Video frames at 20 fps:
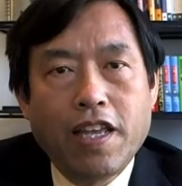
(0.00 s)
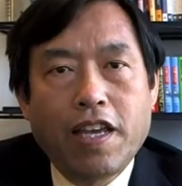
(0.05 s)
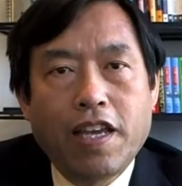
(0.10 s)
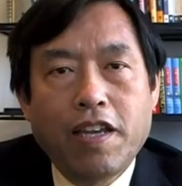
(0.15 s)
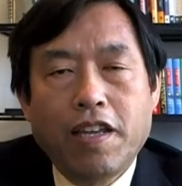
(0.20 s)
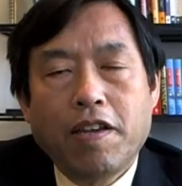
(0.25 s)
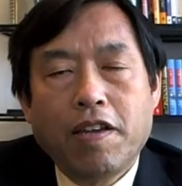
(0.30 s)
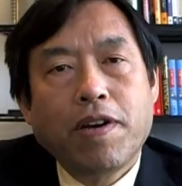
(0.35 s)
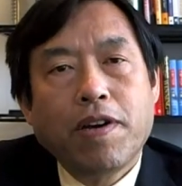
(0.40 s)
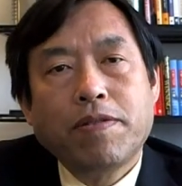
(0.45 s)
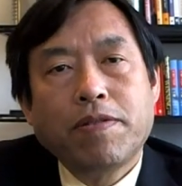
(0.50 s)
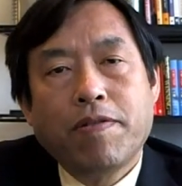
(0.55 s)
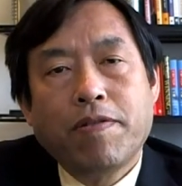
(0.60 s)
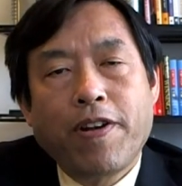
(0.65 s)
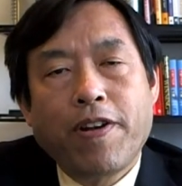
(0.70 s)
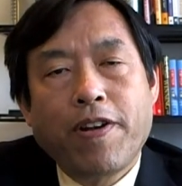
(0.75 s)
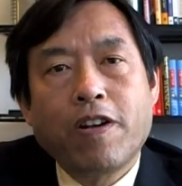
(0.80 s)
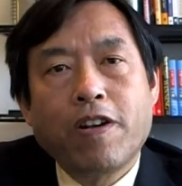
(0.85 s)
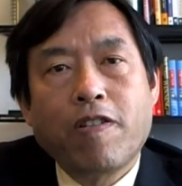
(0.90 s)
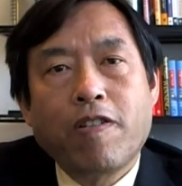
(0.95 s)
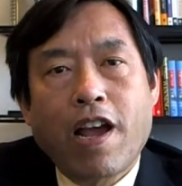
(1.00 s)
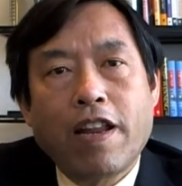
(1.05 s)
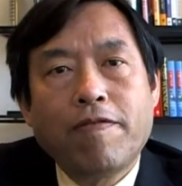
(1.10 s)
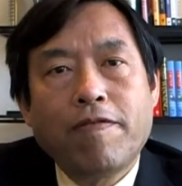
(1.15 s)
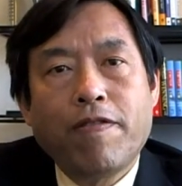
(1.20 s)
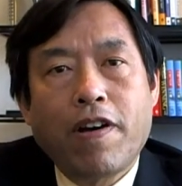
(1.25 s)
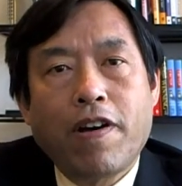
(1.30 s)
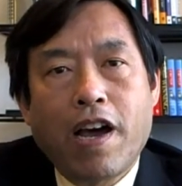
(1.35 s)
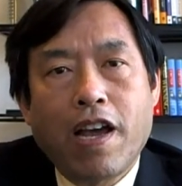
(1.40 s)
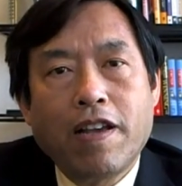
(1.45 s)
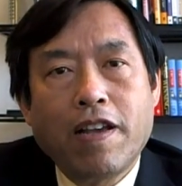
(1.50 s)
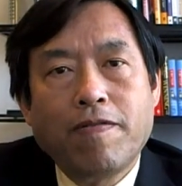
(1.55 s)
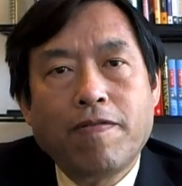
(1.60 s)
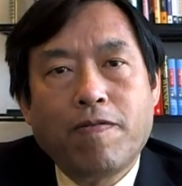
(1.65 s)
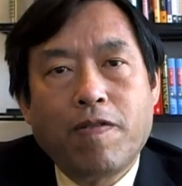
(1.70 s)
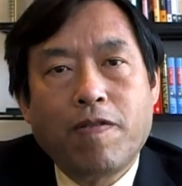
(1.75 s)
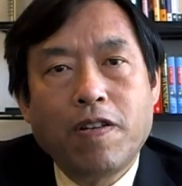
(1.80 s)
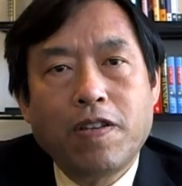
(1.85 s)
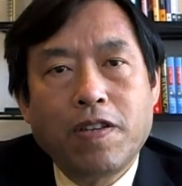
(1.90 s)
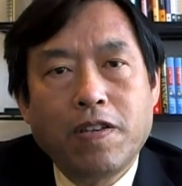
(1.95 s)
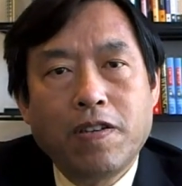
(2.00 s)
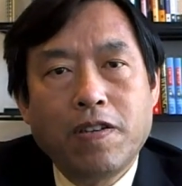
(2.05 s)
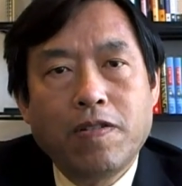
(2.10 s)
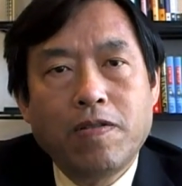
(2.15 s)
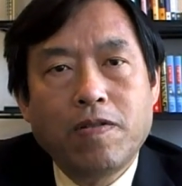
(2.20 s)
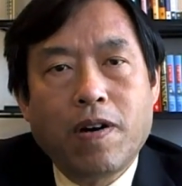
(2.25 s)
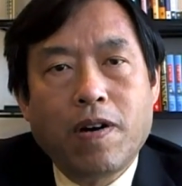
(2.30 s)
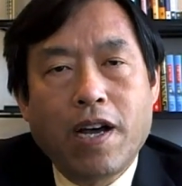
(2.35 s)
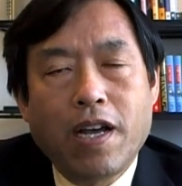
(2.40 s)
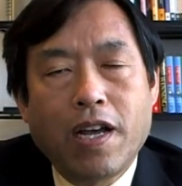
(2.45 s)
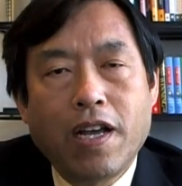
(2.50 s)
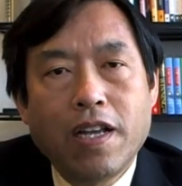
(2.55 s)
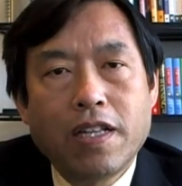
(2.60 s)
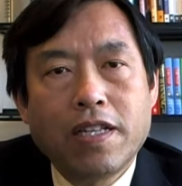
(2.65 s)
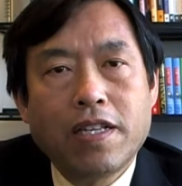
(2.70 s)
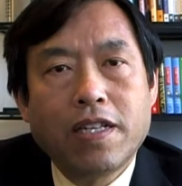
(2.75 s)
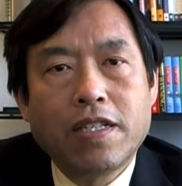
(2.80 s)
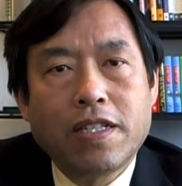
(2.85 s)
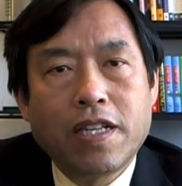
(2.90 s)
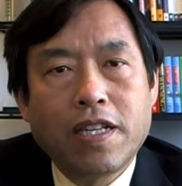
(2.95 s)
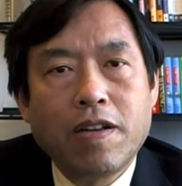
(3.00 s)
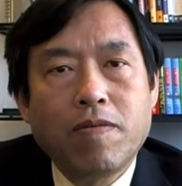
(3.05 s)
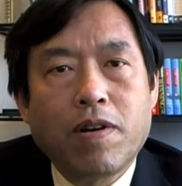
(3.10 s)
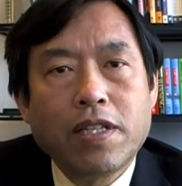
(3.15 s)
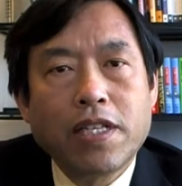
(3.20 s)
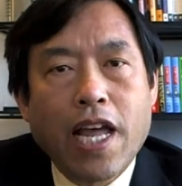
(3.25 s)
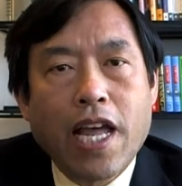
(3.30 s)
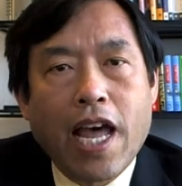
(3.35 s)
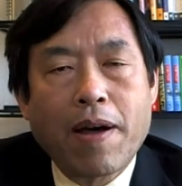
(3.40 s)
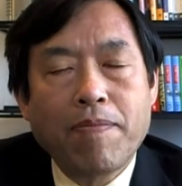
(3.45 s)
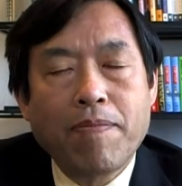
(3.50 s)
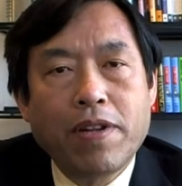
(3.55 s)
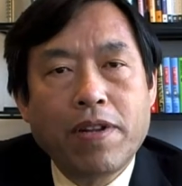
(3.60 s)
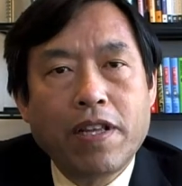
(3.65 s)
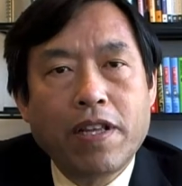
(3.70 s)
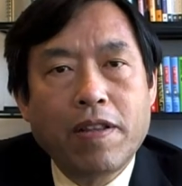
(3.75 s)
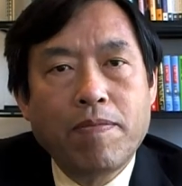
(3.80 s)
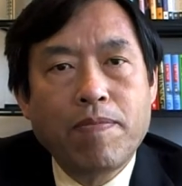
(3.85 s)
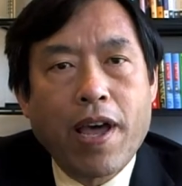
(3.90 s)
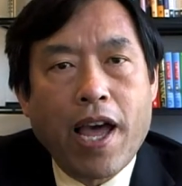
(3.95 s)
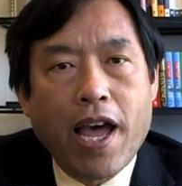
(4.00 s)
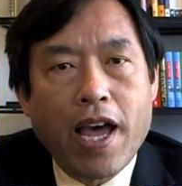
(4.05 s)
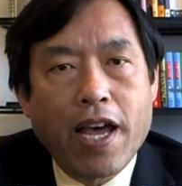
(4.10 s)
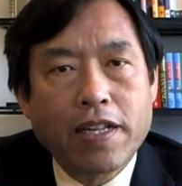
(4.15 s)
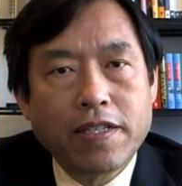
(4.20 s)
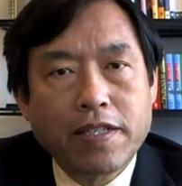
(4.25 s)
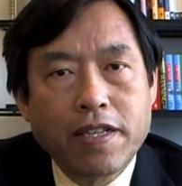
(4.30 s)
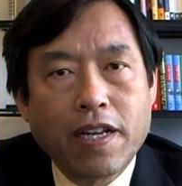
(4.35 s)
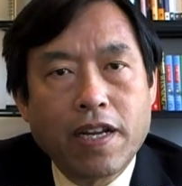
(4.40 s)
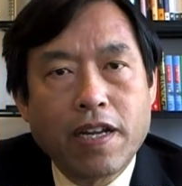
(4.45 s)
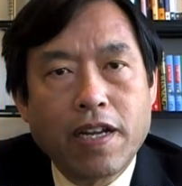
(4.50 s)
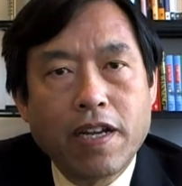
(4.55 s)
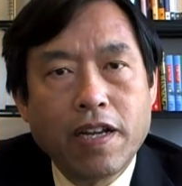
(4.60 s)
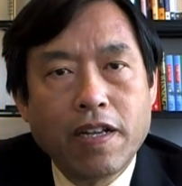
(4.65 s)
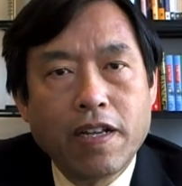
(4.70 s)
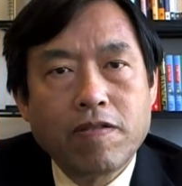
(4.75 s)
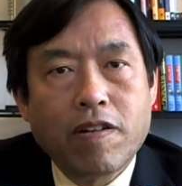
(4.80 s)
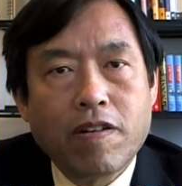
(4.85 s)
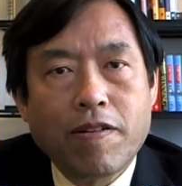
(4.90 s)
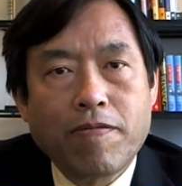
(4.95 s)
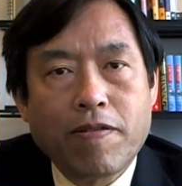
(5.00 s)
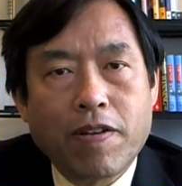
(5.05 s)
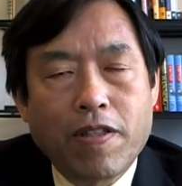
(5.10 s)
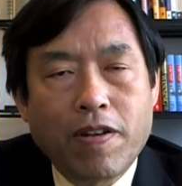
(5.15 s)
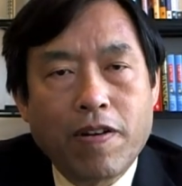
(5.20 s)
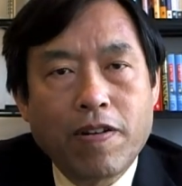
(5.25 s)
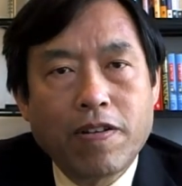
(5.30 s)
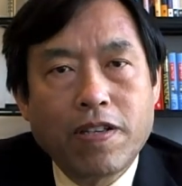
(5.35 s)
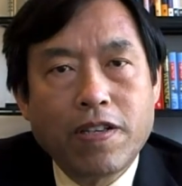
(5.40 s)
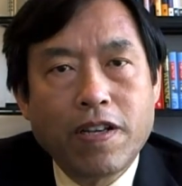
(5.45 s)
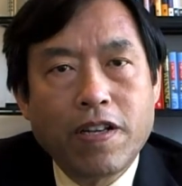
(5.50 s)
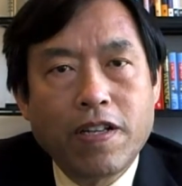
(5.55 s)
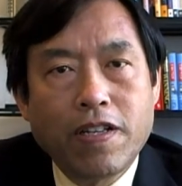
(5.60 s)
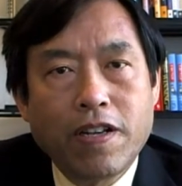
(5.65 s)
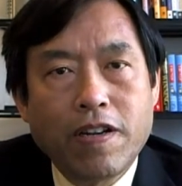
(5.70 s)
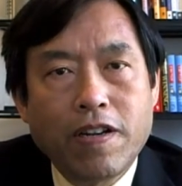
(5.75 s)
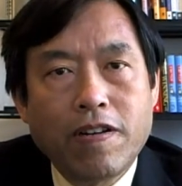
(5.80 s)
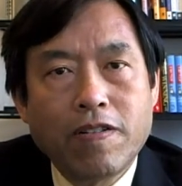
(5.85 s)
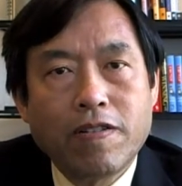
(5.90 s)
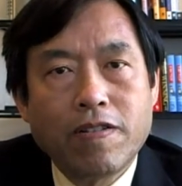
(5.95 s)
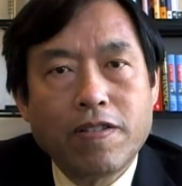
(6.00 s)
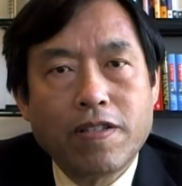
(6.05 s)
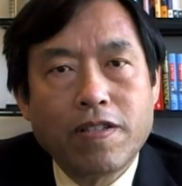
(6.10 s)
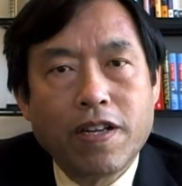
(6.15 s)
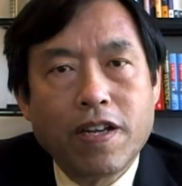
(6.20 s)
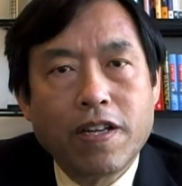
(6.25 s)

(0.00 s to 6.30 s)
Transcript: It must be very gratifying for you to see what's happened in the past 12 or 13 years